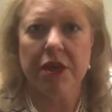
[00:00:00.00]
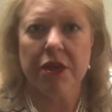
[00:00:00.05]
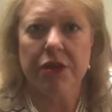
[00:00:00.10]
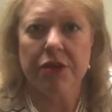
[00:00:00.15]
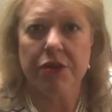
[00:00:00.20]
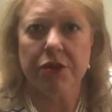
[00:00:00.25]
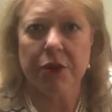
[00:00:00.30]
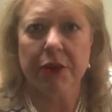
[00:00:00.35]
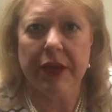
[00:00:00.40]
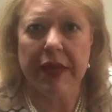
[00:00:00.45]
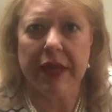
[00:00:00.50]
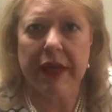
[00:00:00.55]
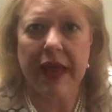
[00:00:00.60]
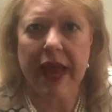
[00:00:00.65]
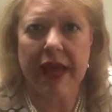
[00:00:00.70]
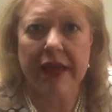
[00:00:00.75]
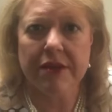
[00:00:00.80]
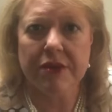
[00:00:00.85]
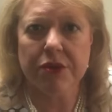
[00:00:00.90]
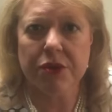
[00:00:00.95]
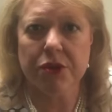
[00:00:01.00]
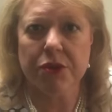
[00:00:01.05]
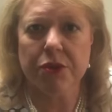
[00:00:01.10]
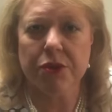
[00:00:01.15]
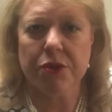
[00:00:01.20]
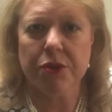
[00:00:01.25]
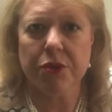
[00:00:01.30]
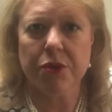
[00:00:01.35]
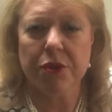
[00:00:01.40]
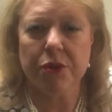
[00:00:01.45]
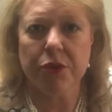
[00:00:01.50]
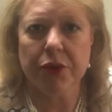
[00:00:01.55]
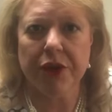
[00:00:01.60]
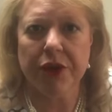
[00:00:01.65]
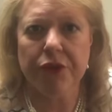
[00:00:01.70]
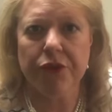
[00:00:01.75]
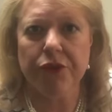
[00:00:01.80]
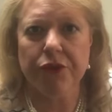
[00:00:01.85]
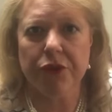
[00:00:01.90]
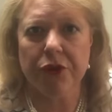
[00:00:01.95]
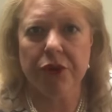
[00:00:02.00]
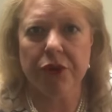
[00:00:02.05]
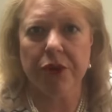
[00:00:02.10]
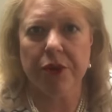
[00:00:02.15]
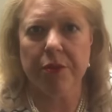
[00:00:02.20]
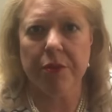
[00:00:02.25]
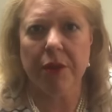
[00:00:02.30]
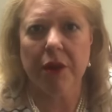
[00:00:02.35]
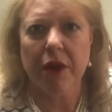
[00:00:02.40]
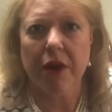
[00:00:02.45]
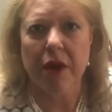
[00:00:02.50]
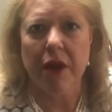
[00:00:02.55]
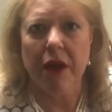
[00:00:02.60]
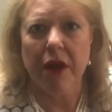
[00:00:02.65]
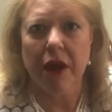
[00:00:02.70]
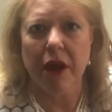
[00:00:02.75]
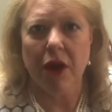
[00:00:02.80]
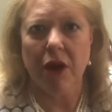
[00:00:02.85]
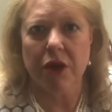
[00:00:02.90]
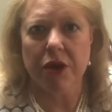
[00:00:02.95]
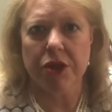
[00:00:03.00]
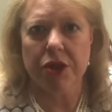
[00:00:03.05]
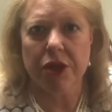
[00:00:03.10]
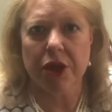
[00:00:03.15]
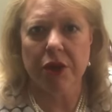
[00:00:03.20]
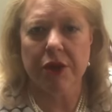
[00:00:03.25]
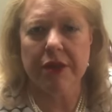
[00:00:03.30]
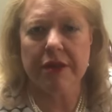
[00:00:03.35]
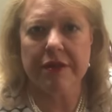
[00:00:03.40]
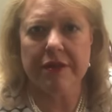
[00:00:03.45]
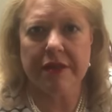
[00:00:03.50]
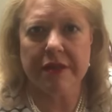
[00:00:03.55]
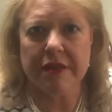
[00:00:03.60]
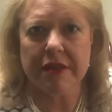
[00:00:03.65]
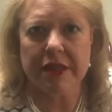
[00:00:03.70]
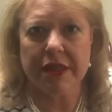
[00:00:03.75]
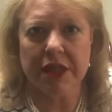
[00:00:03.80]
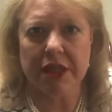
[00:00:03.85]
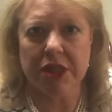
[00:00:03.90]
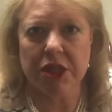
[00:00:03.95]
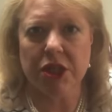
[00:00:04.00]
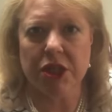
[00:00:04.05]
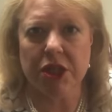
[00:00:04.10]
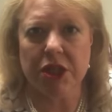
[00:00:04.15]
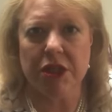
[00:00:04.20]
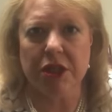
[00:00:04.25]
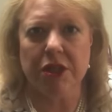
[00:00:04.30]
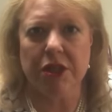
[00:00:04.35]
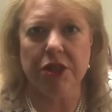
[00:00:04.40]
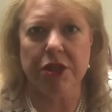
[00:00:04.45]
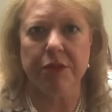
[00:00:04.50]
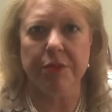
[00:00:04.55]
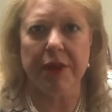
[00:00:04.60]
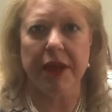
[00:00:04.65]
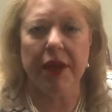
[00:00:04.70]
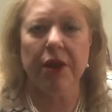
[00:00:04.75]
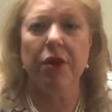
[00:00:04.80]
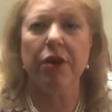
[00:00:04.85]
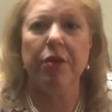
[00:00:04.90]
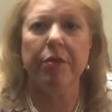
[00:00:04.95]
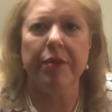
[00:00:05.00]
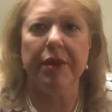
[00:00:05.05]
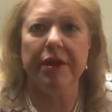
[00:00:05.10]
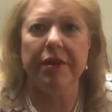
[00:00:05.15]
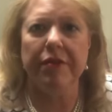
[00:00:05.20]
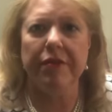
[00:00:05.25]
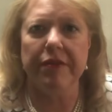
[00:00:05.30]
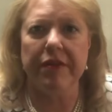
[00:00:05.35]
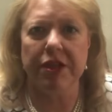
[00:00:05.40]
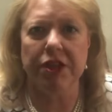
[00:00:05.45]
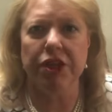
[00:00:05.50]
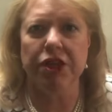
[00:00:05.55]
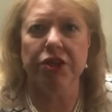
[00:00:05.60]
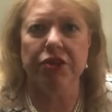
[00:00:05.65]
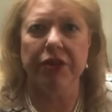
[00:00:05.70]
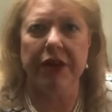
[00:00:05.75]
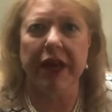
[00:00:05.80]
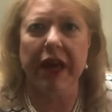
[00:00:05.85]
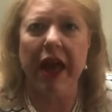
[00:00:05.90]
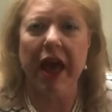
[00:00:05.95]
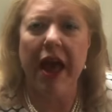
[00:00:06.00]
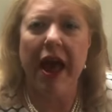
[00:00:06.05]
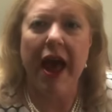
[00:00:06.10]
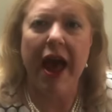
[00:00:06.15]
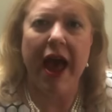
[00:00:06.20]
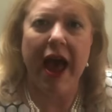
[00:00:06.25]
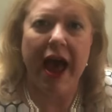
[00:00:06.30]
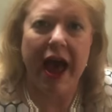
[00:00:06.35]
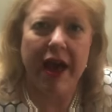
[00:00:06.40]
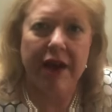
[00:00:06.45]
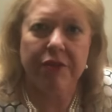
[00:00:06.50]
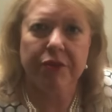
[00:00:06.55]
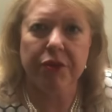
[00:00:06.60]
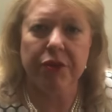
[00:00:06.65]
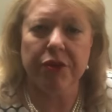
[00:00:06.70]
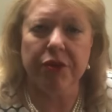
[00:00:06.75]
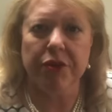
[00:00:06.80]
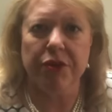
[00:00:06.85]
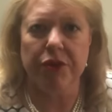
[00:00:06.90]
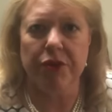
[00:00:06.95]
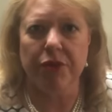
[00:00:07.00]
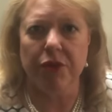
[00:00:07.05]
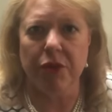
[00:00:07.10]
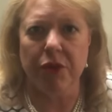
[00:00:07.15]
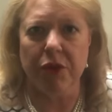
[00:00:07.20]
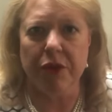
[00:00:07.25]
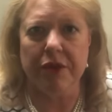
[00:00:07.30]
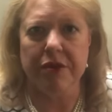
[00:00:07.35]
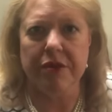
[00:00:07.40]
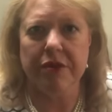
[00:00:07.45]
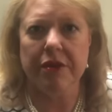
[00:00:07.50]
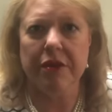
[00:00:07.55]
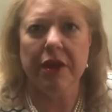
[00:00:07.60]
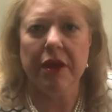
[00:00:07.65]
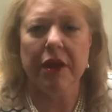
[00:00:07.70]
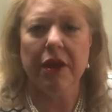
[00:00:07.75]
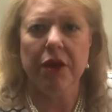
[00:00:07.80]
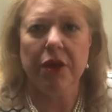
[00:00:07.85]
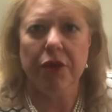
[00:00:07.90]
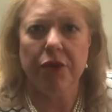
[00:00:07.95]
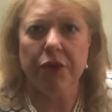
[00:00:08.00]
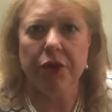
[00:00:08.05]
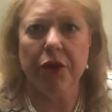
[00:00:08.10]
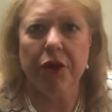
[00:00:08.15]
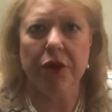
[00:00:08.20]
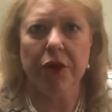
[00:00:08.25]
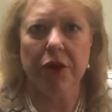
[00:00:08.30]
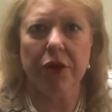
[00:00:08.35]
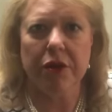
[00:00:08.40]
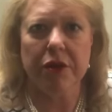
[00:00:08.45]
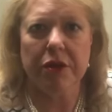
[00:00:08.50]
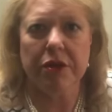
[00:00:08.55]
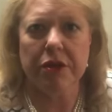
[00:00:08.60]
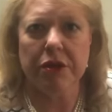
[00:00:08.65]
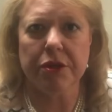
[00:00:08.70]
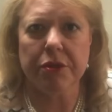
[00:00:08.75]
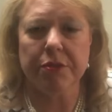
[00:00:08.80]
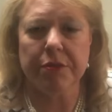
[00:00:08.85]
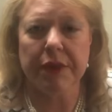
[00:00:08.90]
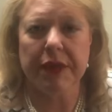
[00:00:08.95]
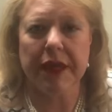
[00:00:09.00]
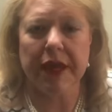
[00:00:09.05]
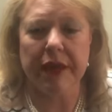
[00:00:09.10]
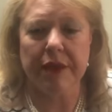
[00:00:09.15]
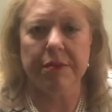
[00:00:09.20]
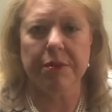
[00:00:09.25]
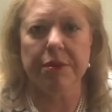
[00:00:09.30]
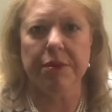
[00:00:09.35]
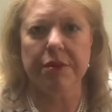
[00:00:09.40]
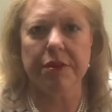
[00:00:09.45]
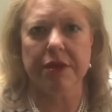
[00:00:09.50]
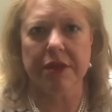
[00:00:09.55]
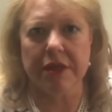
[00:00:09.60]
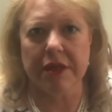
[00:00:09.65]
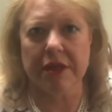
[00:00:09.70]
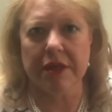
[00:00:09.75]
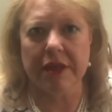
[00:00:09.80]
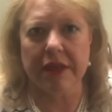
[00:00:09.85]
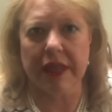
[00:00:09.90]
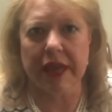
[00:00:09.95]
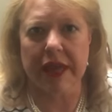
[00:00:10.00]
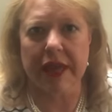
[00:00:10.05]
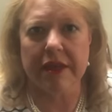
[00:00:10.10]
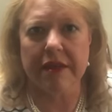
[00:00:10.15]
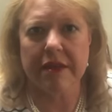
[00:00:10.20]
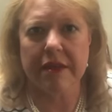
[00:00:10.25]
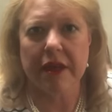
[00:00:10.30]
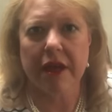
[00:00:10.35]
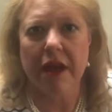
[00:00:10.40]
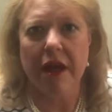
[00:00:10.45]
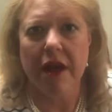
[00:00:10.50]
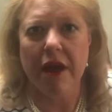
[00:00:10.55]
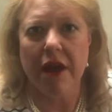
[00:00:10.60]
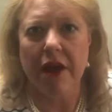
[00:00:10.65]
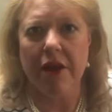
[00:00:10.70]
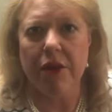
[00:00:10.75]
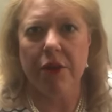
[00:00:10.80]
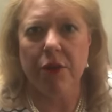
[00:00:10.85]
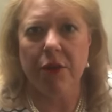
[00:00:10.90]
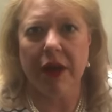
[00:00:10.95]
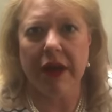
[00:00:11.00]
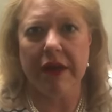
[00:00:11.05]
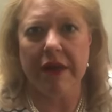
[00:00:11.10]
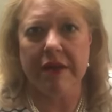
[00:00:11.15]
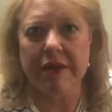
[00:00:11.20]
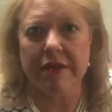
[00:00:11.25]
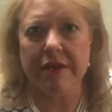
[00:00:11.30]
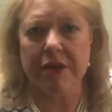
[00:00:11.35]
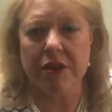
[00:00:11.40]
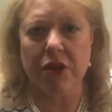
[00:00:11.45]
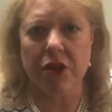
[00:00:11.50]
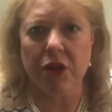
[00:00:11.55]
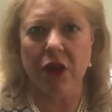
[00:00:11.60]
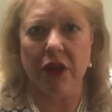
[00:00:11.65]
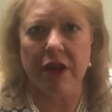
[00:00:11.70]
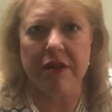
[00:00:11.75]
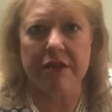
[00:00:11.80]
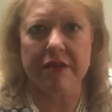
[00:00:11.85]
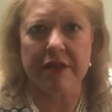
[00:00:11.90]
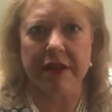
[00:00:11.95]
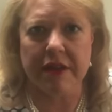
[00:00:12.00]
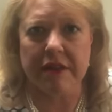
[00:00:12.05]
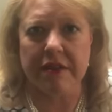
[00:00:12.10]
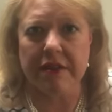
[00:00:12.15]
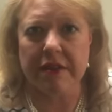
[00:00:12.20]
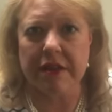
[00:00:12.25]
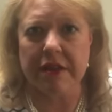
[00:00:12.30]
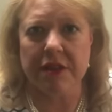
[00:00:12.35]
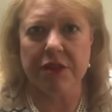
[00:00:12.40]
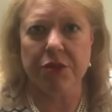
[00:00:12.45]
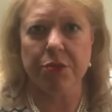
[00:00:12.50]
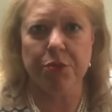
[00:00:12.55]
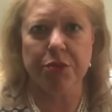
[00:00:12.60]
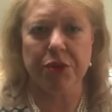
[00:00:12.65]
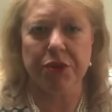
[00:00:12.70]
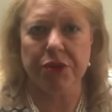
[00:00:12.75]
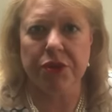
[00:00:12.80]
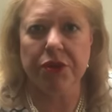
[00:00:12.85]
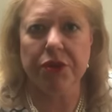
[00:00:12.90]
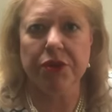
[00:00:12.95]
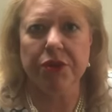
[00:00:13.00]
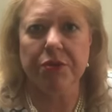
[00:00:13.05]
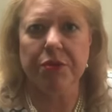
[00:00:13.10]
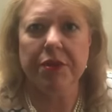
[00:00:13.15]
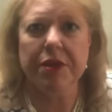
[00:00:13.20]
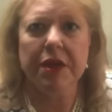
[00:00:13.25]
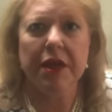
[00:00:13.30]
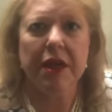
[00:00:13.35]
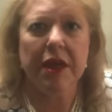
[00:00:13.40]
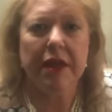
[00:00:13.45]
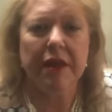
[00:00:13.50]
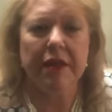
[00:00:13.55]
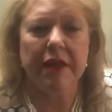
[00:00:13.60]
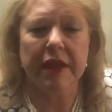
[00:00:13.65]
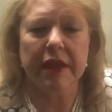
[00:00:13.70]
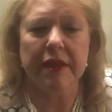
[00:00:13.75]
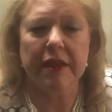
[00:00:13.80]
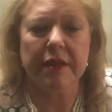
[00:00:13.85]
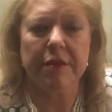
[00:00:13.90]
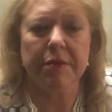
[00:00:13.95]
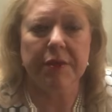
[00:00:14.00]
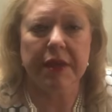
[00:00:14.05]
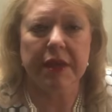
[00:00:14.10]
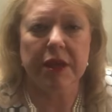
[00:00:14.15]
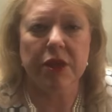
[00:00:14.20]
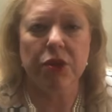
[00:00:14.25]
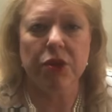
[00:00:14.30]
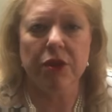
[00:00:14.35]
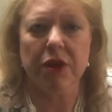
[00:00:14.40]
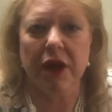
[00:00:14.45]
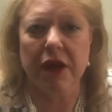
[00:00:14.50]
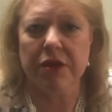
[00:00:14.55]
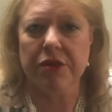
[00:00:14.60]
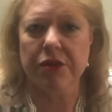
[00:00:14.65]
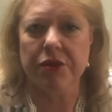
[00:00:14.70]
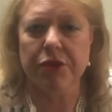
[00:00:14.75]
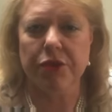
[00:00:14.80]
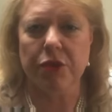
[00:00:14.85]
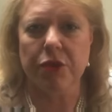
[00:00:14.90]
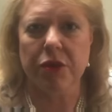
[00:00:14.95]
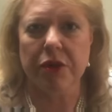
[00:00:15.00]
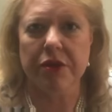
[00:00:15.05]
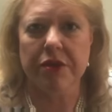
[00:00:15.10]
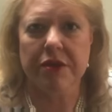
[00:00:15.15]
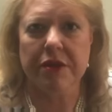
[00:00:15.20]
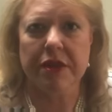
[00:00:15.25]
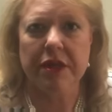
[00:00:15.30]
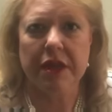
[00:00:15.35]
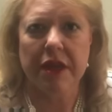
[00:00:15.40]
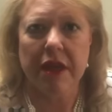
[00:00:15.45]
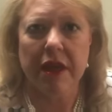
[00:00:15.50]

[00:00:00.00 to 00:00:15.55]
So he has to reaffirm or show his intention to make her a beneficiary after the divorce for her to be able to collect. Otherwise, the law says it is presumed that the minute you got divorced,